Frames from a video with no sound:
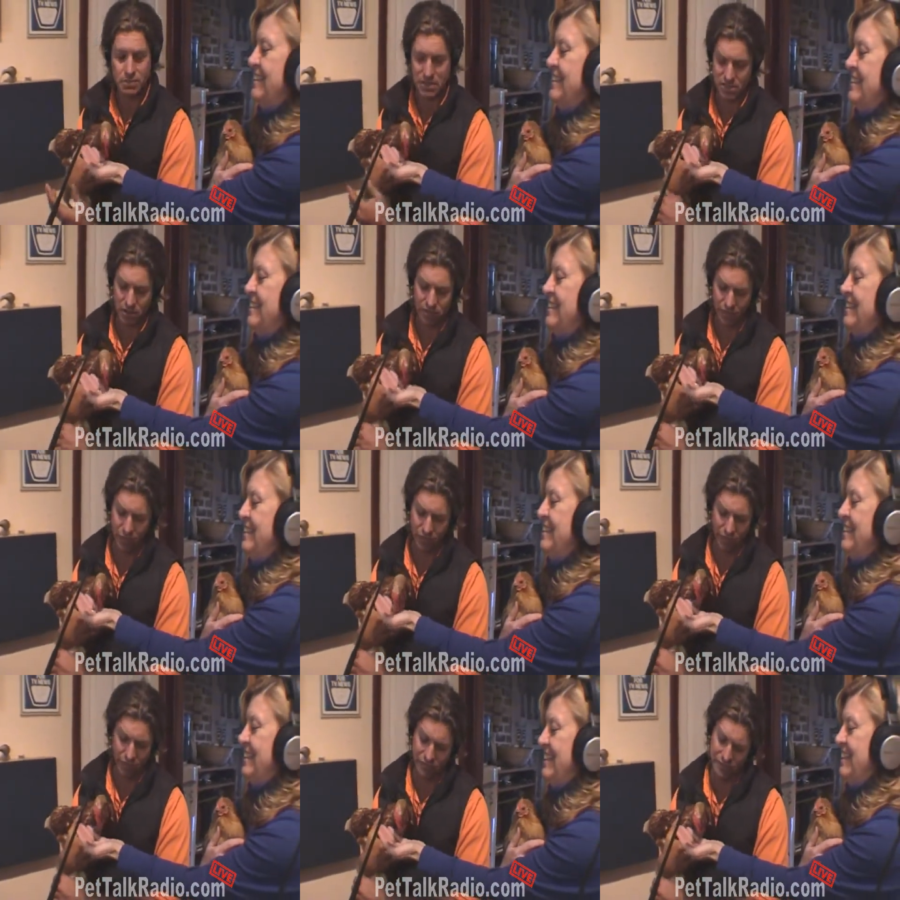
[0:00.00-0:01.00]
Speaker 1: to be so
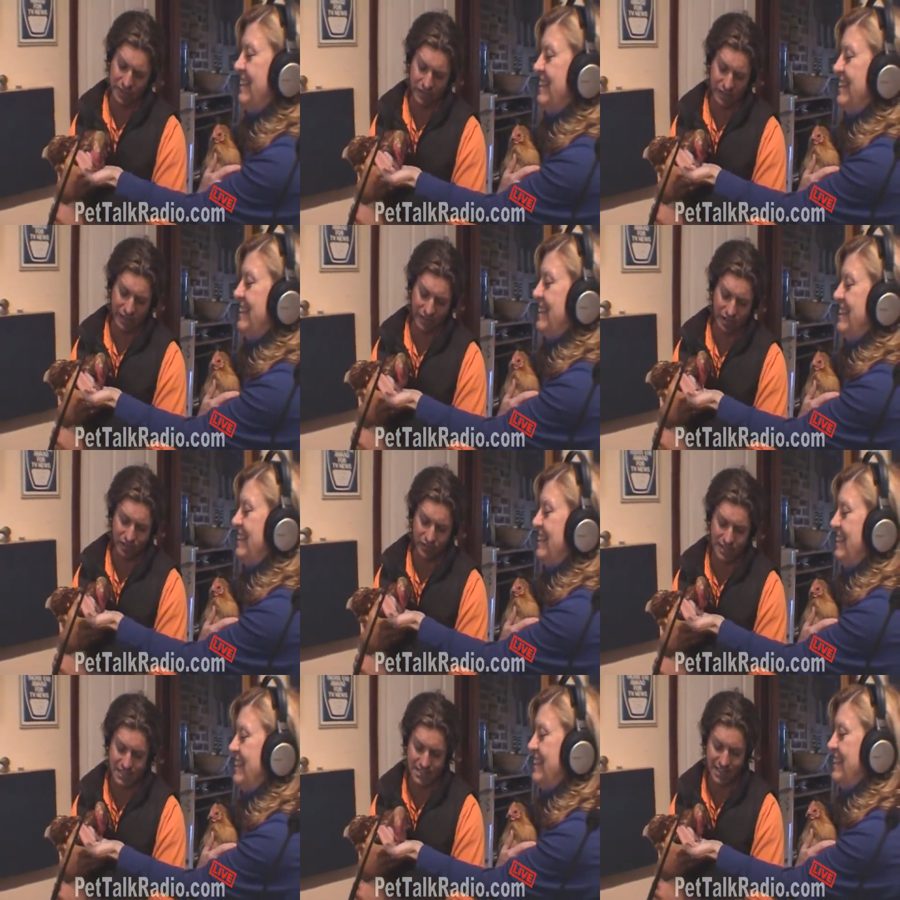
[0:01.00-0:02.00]
very, very forgiving
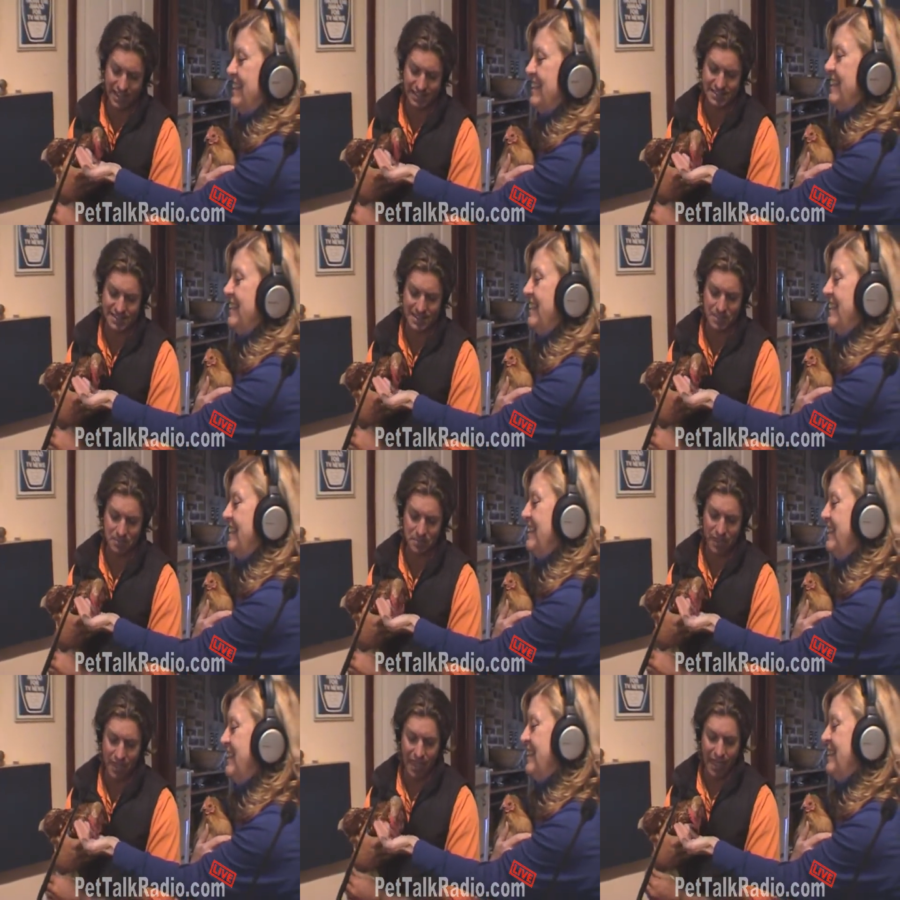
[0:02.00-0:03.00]
of us and
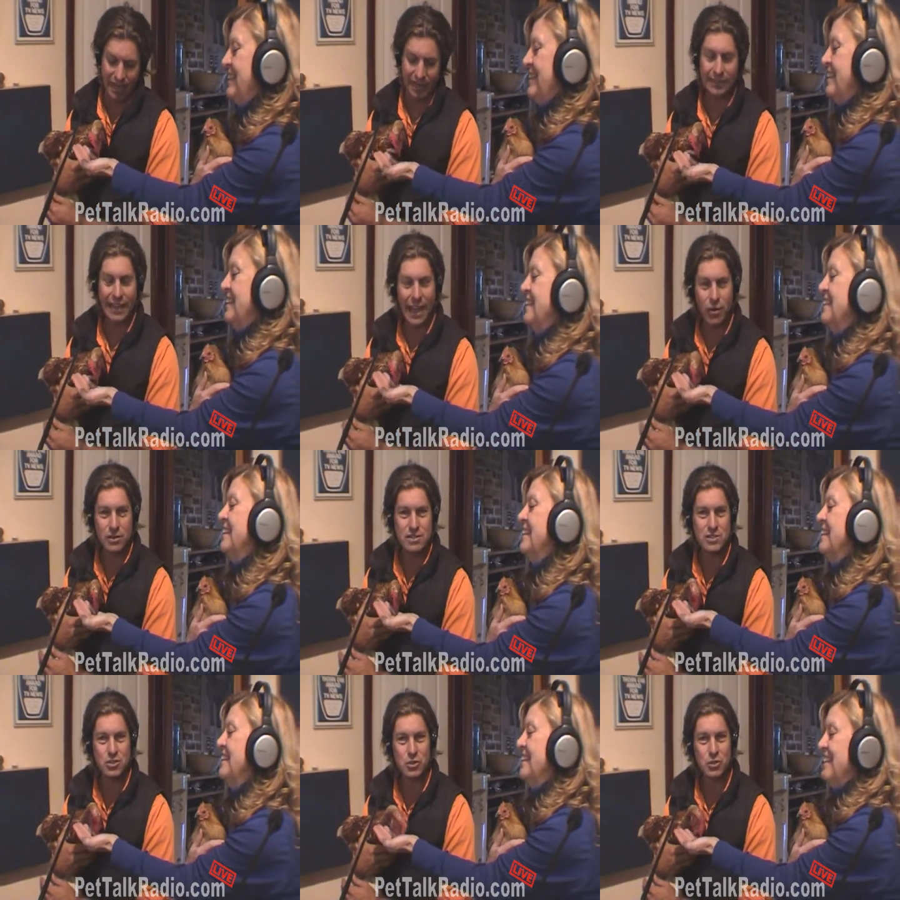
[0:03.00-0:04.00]
um, and allow
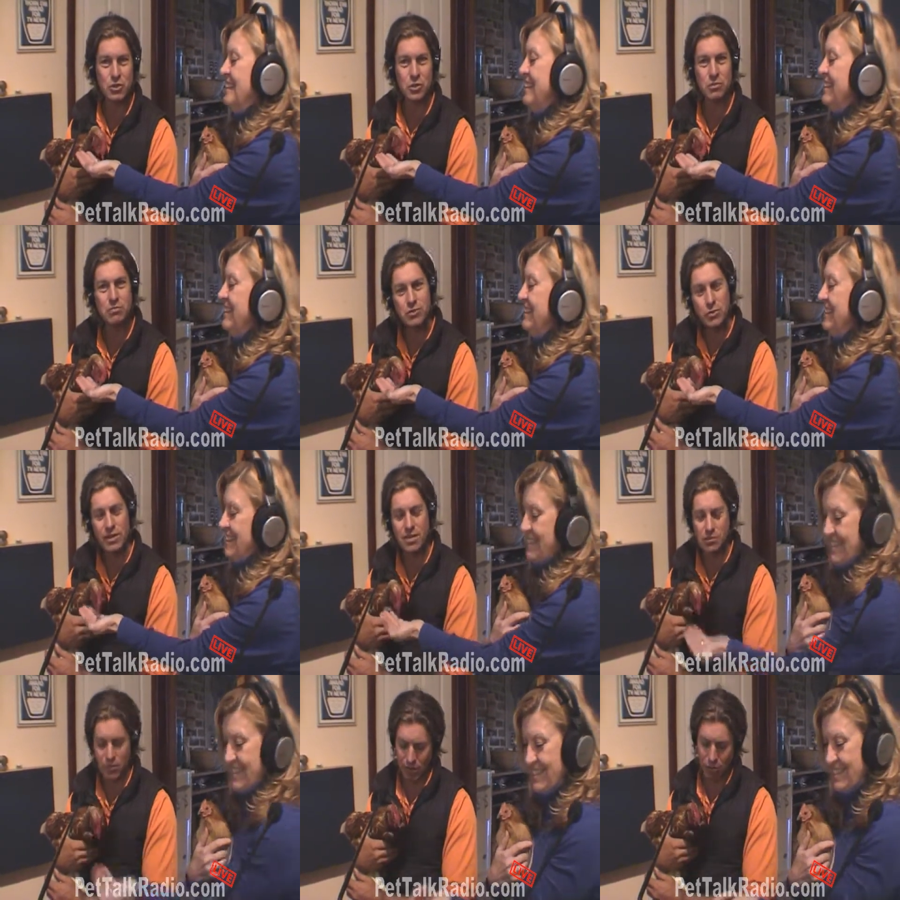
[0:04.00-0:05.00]
us to
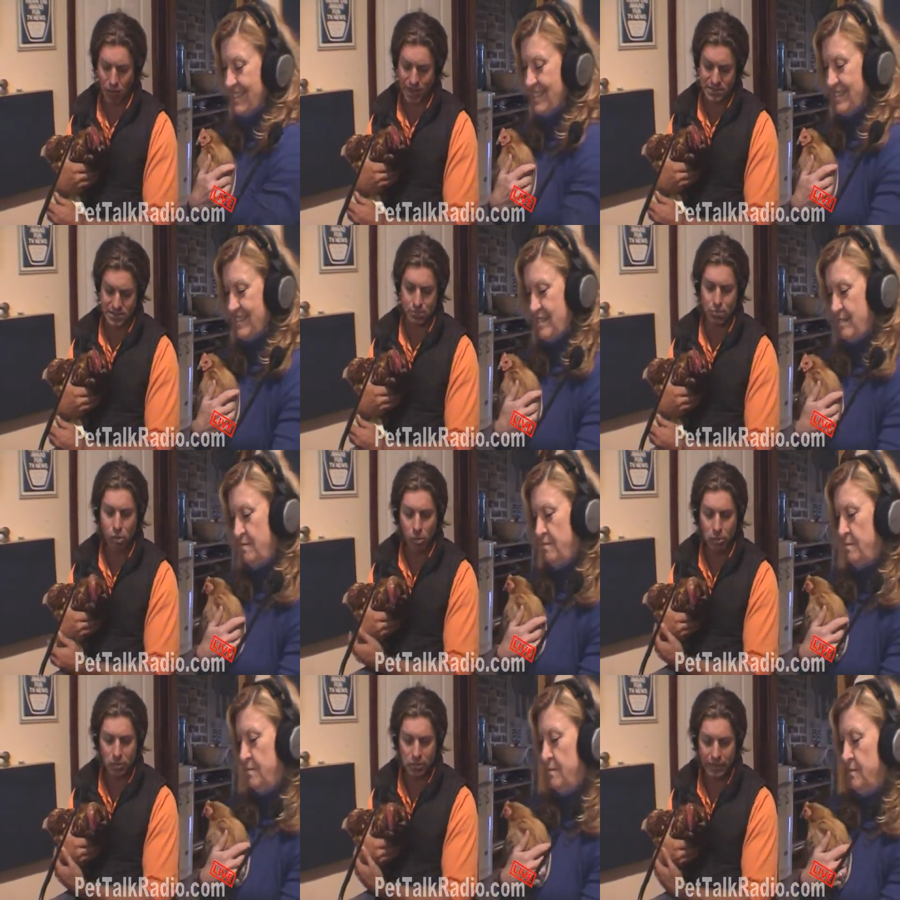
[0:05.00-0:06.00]
treat them in ways that
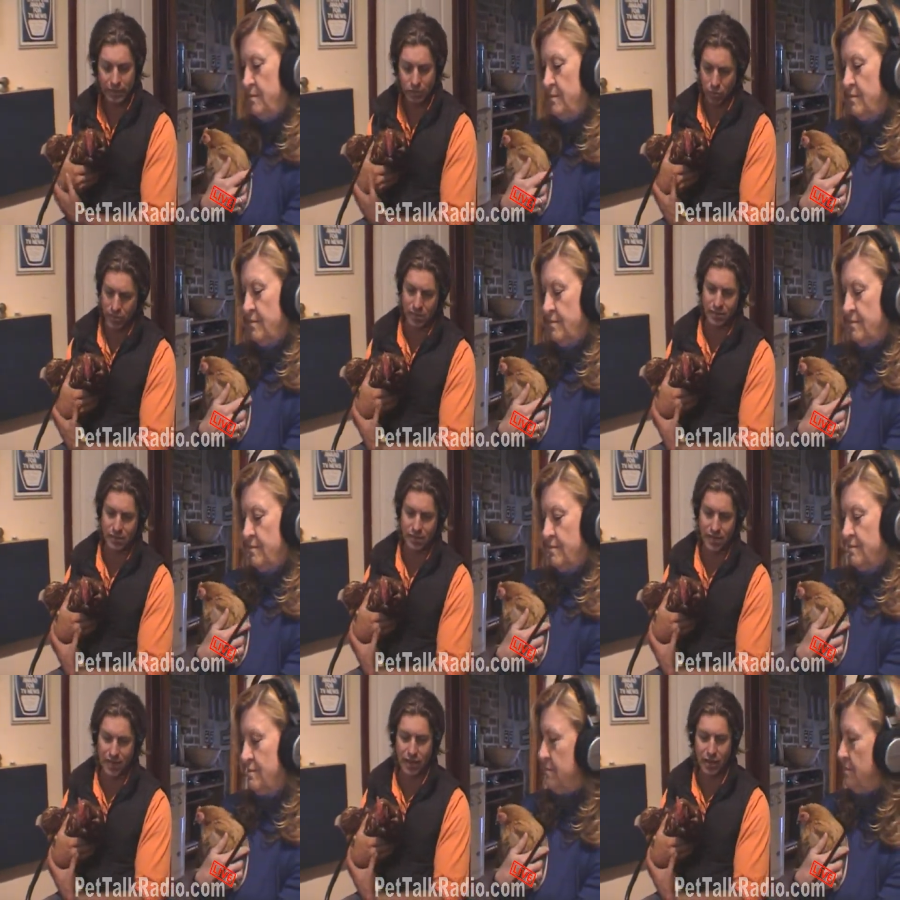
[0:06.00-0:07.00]
probably
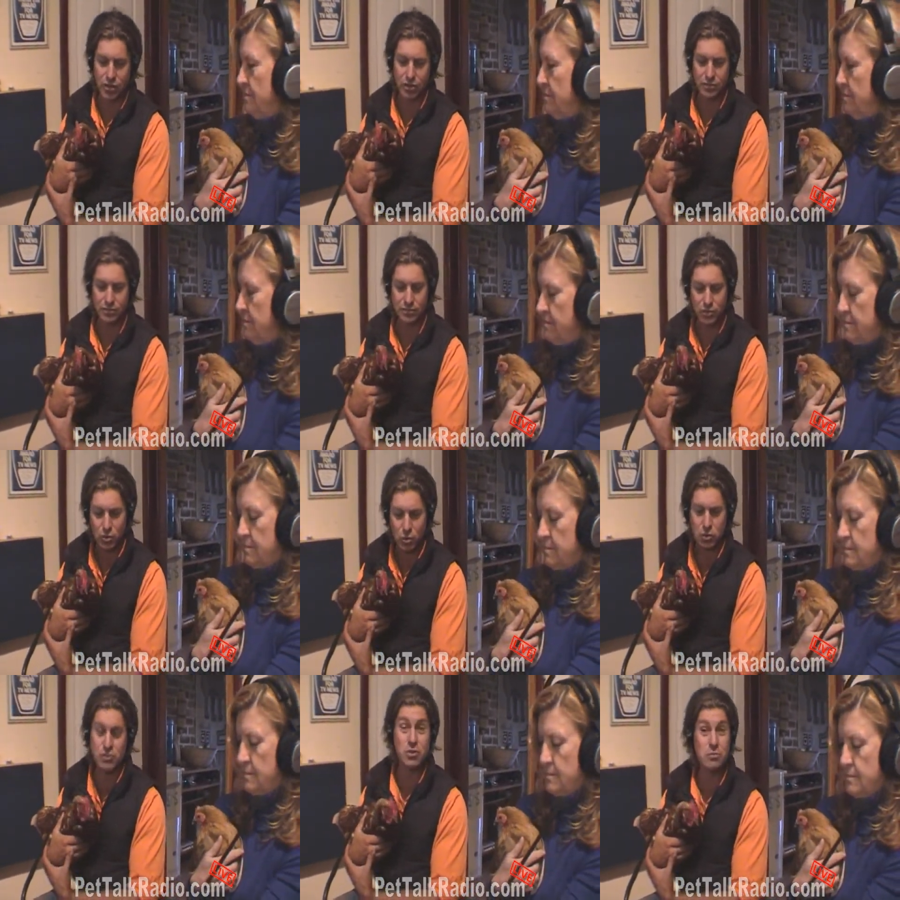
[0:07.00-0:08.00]
we uh,
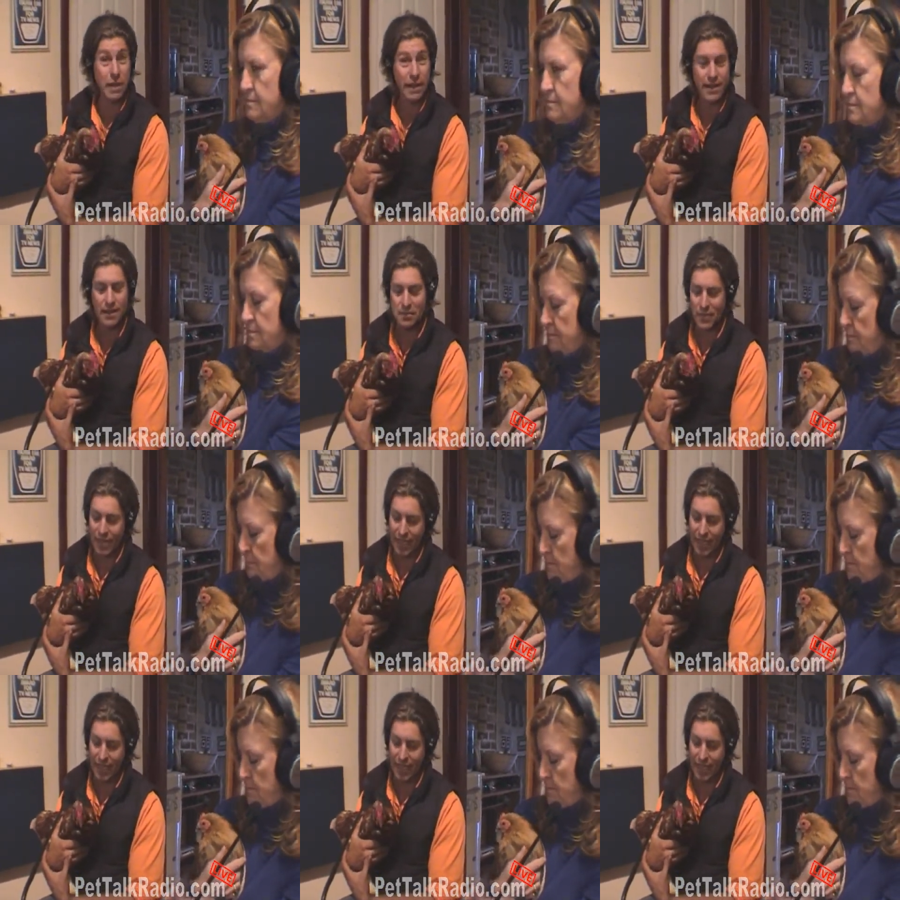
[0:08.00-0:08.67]
could do better.